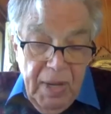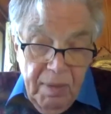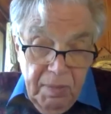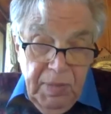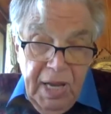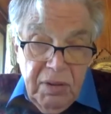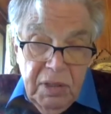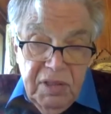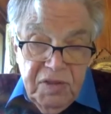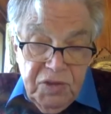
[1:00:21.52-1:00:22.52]
I'm now
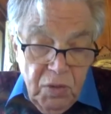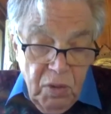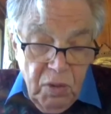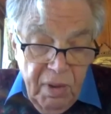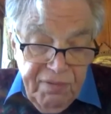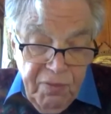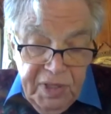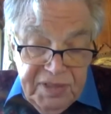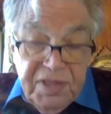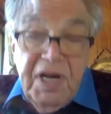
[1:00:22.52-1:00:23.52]
going to describe
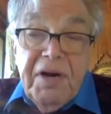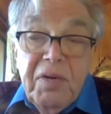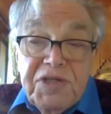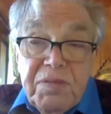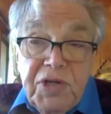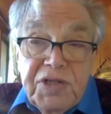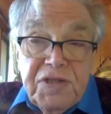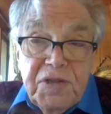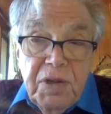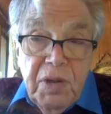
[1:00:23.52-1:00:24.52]
Freud's theory, which
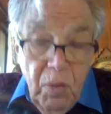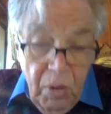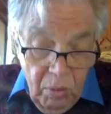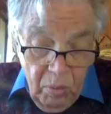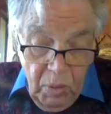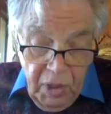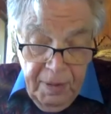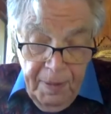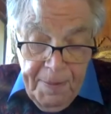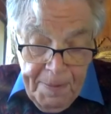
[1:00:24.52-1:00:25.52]
emerges during World War One.
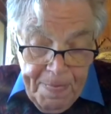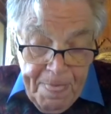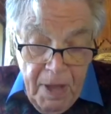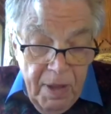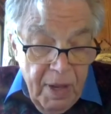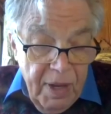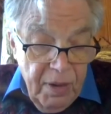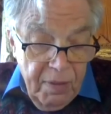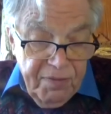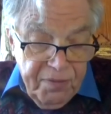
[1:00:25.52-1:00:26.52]

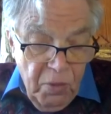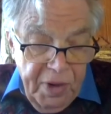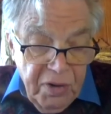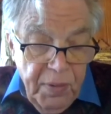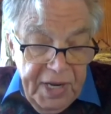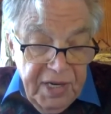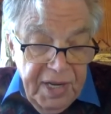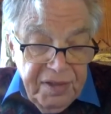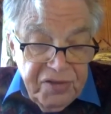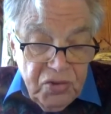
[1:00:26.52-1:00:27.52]
Freud agreed.
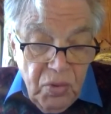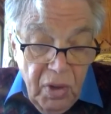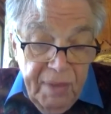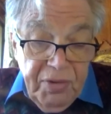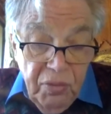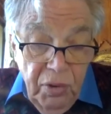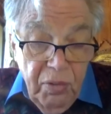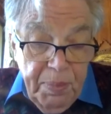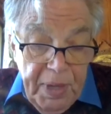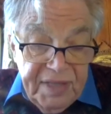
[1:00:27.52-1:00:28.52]
He described the
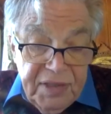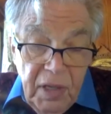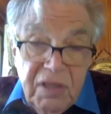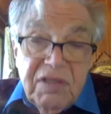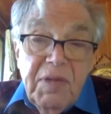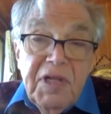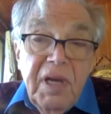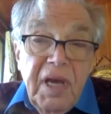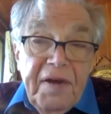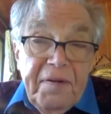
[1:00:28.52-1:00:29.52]
group as
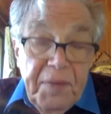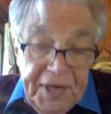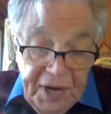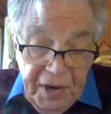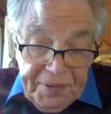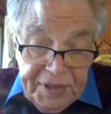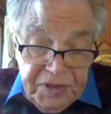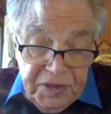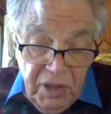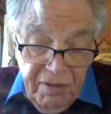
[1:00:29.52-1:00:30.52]
ultimately a
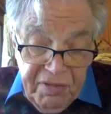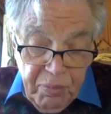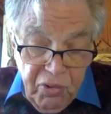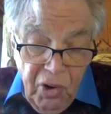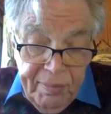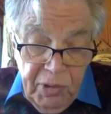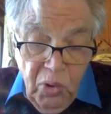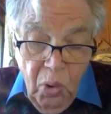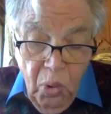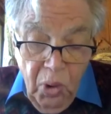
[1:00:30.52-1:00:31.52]
recurrence of the
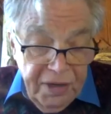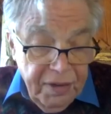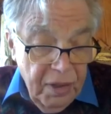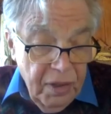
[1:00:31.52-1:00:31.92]
primal horde,